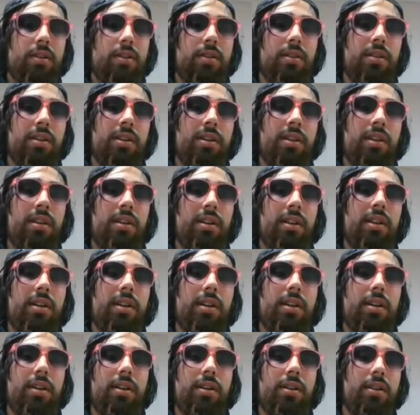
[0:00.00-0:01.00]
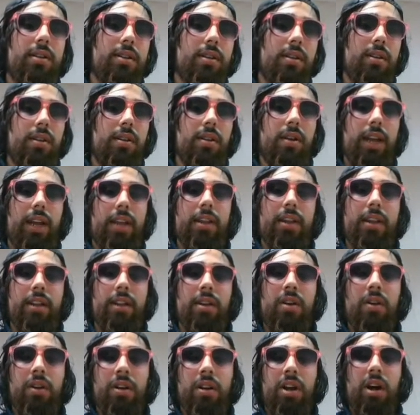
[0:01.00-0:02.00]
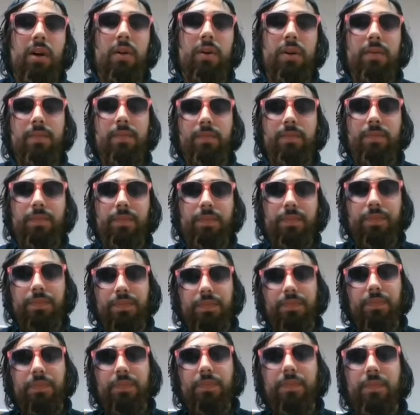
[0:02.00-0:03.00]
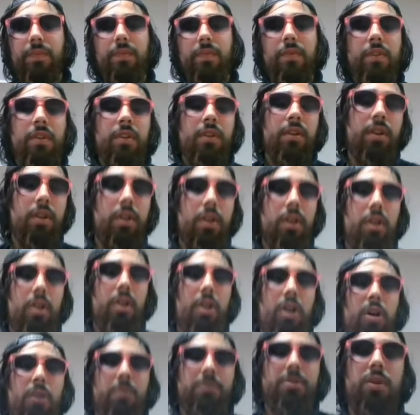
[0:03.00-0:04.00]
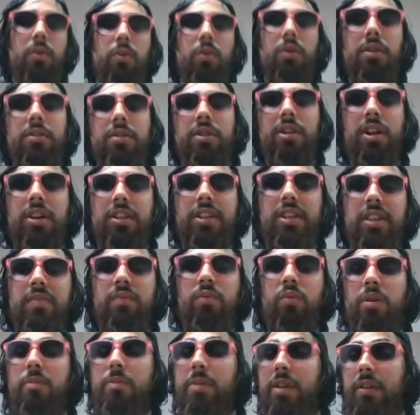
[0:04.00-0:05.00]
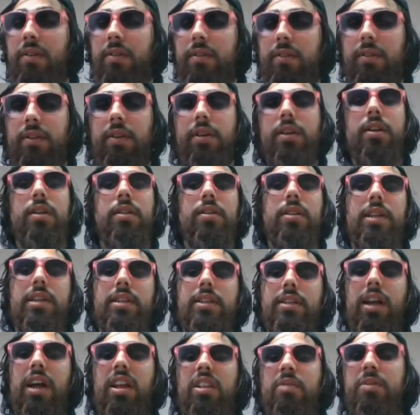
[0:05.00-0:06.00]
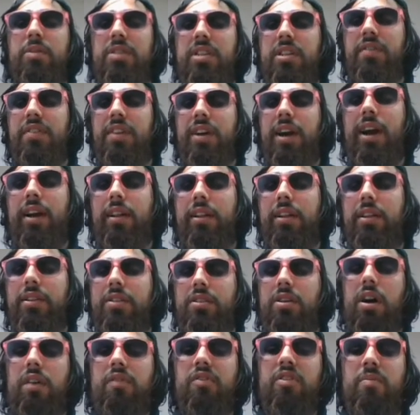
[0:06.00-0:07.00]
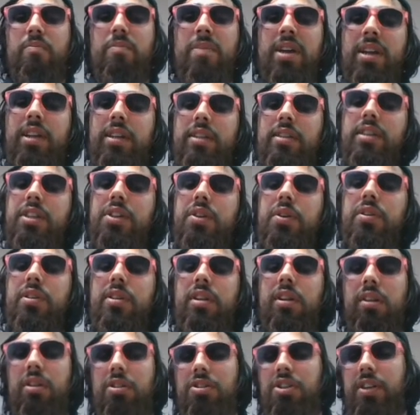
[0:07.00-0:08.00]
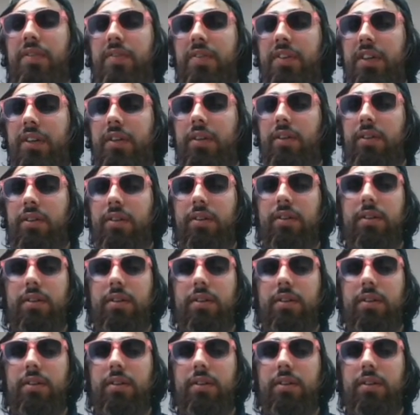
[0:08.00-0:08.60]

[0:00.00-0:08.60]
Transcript: Okay, then Okinawa. Home to the world's longest lived women, these South Pacific islands offer many secrets to longevity.